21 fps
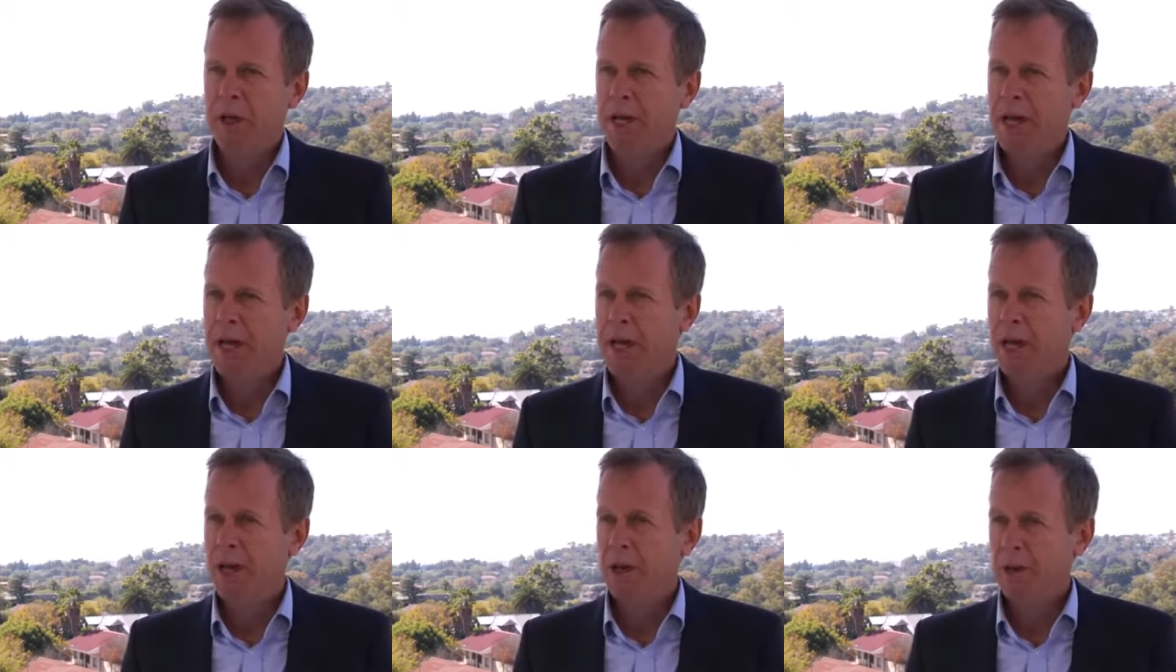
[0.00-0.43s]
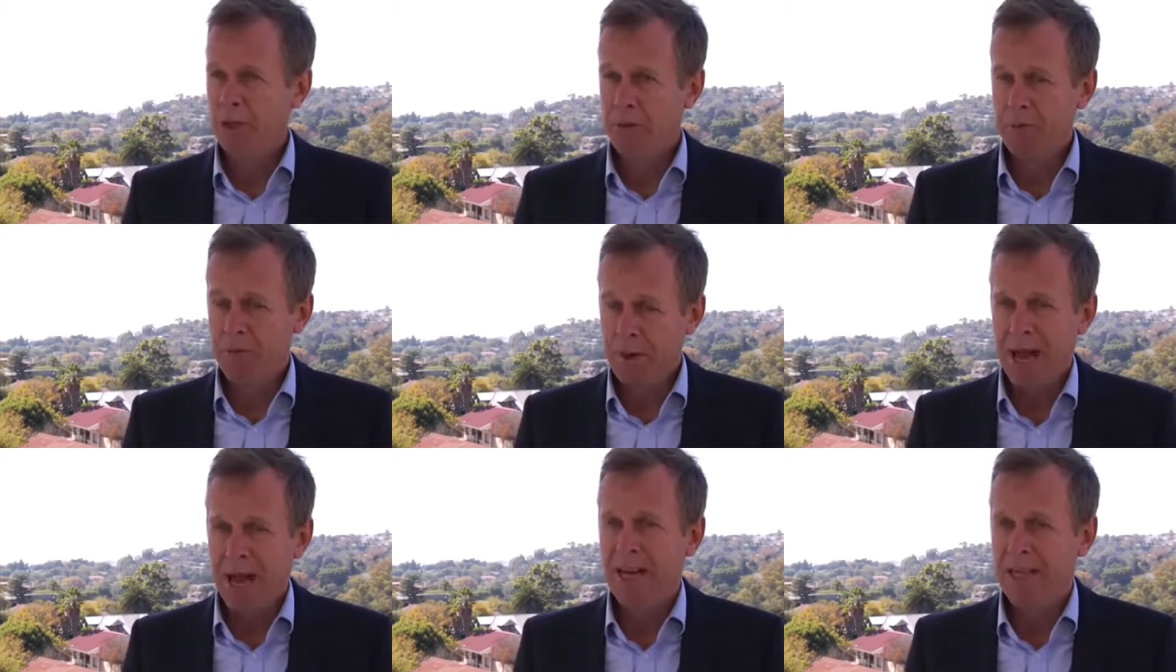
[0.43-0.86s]
here,
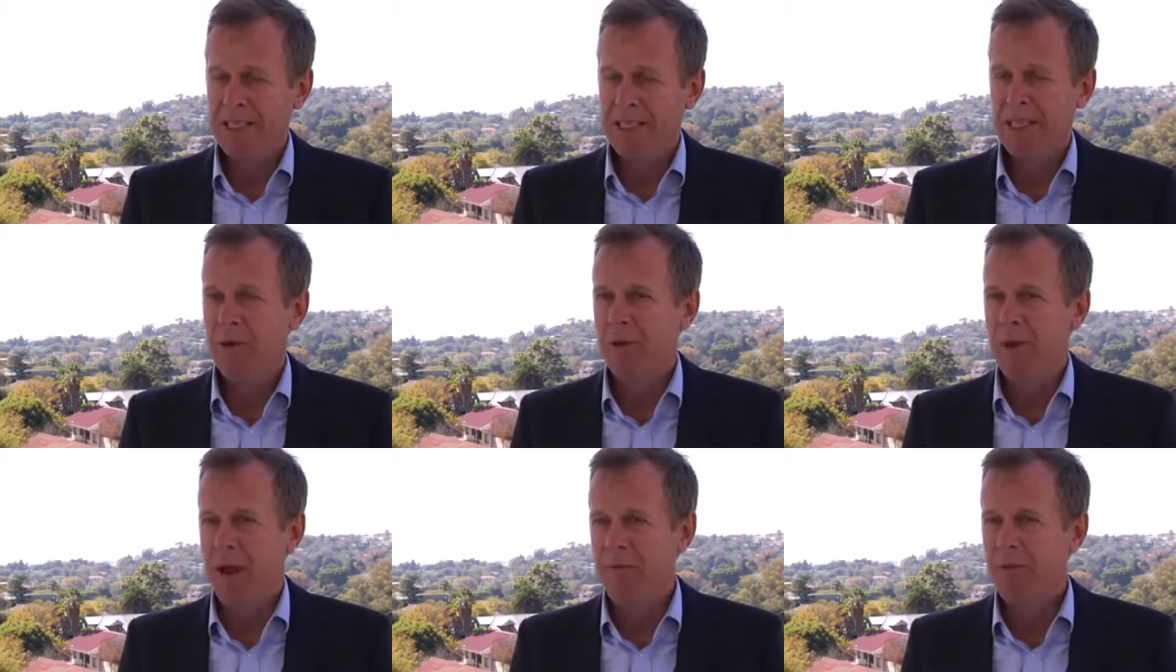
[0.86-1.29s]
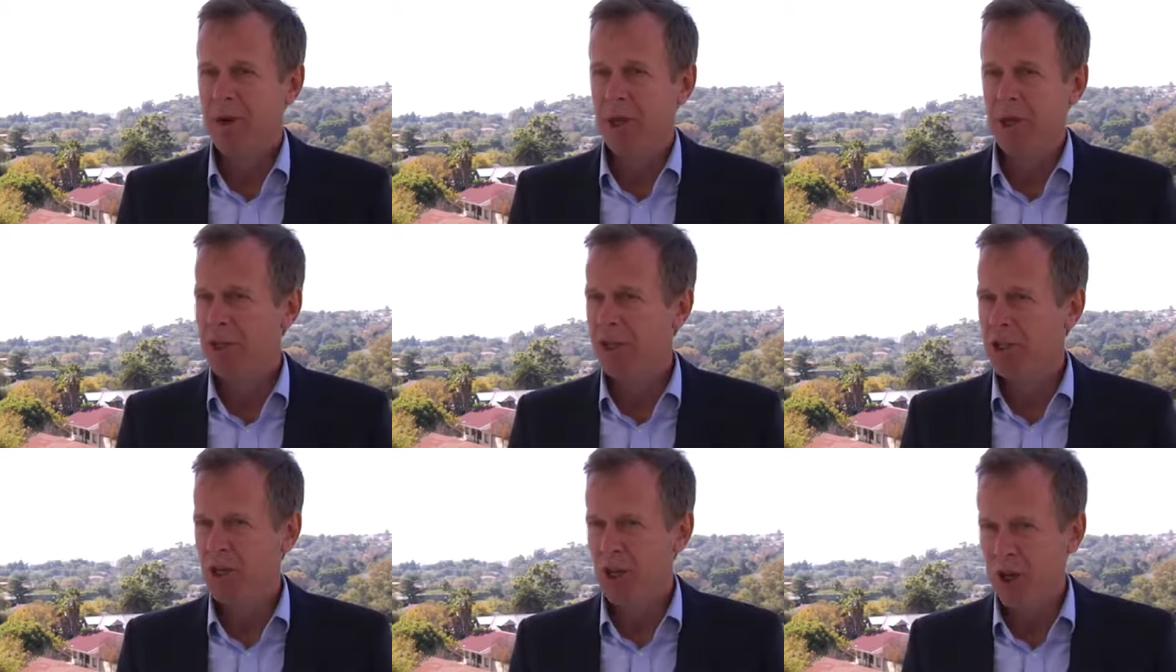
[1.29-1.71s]
to black South
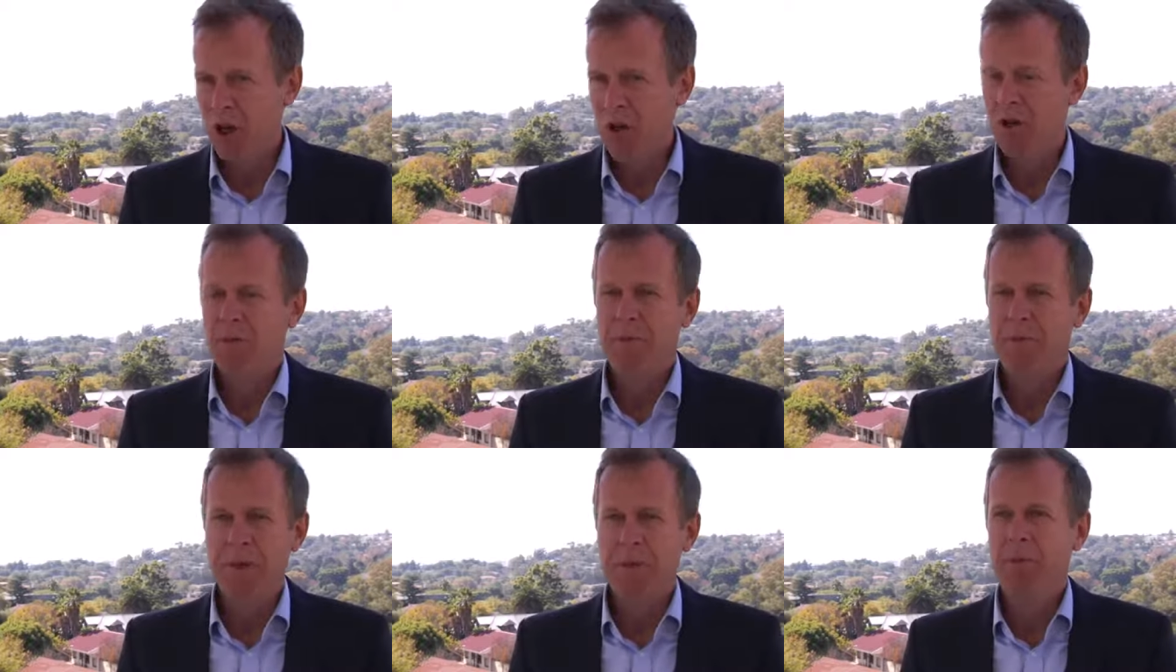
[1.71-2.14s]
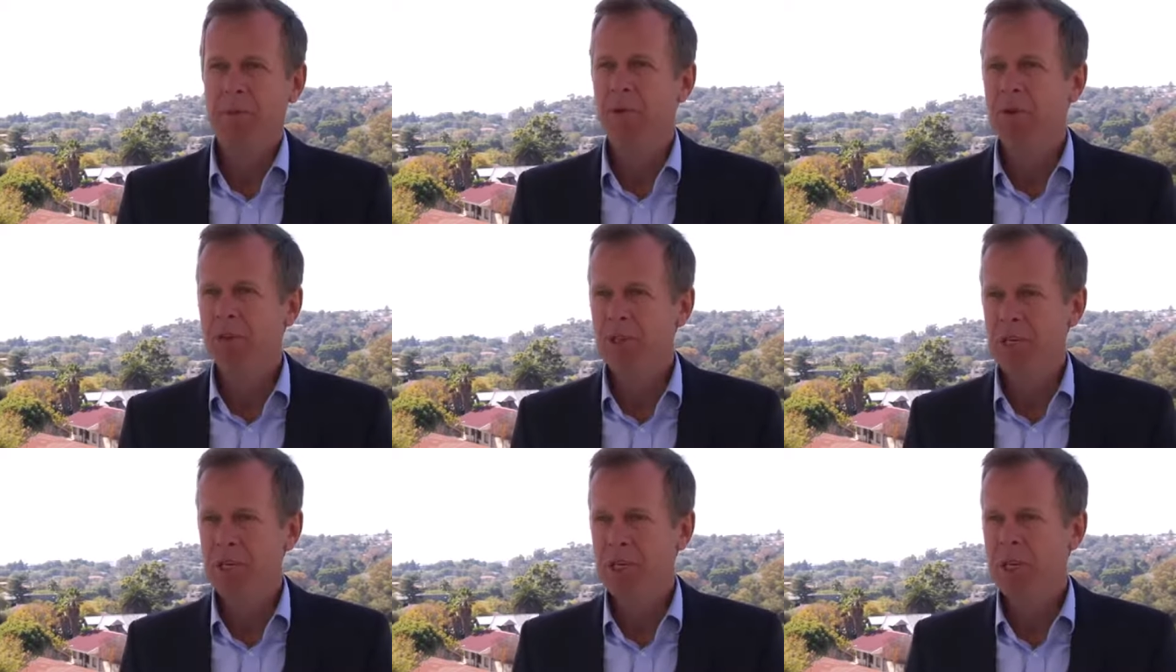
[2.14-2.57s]
Africans, a lot of
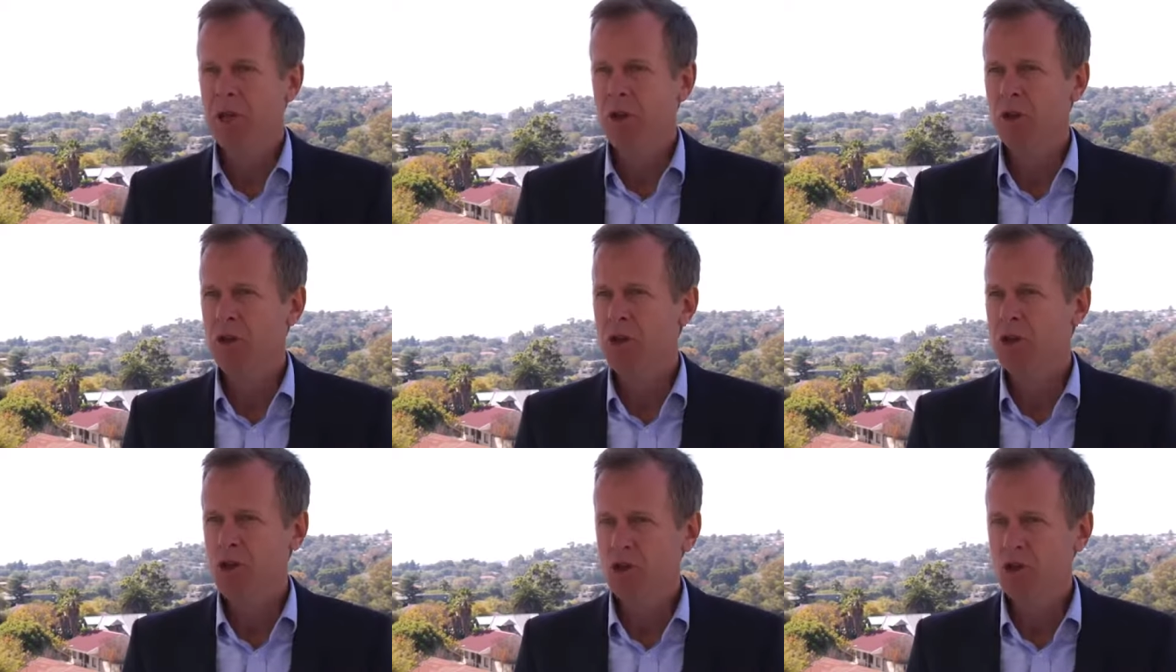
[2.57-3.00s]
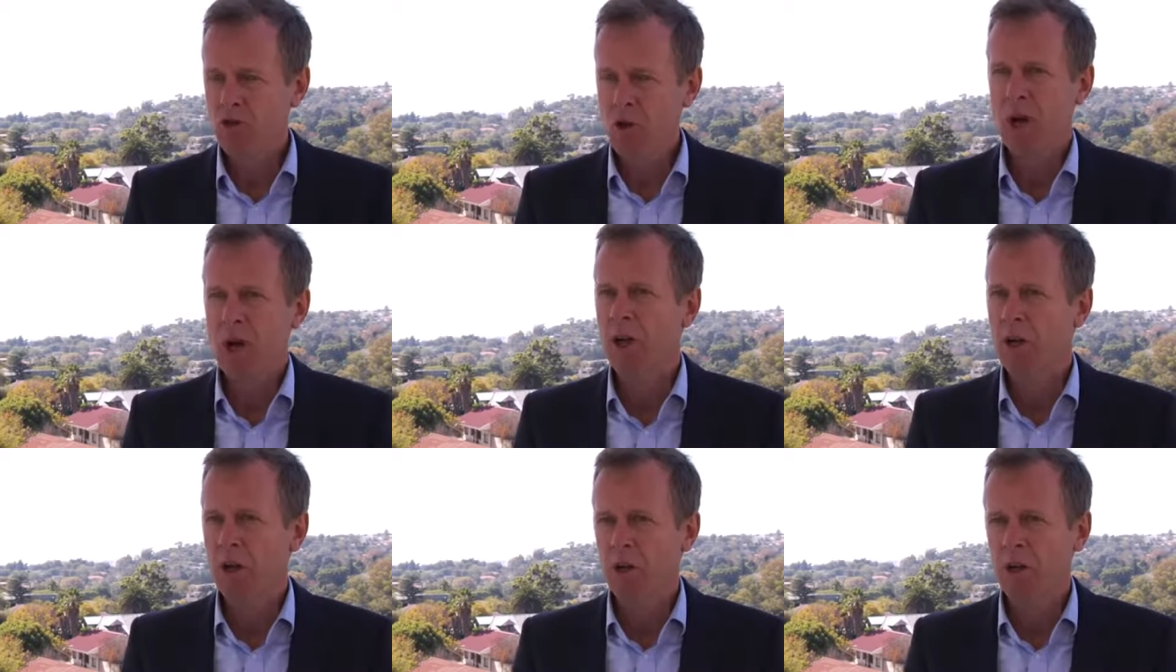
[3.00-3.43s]
people still
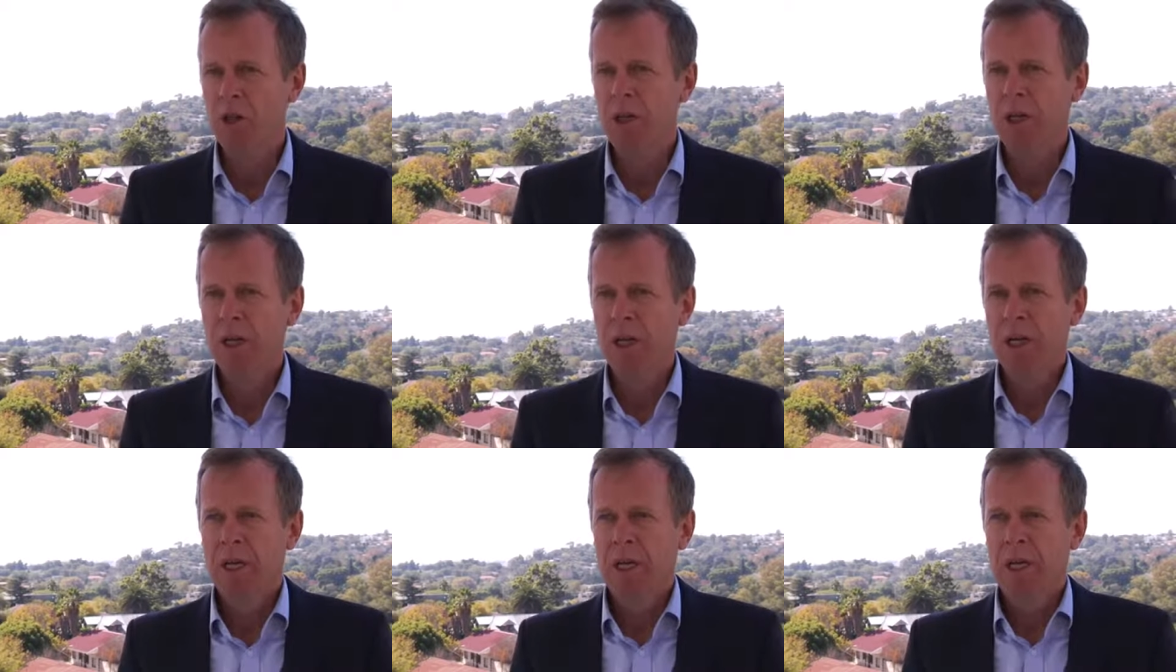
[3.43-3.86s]
struggle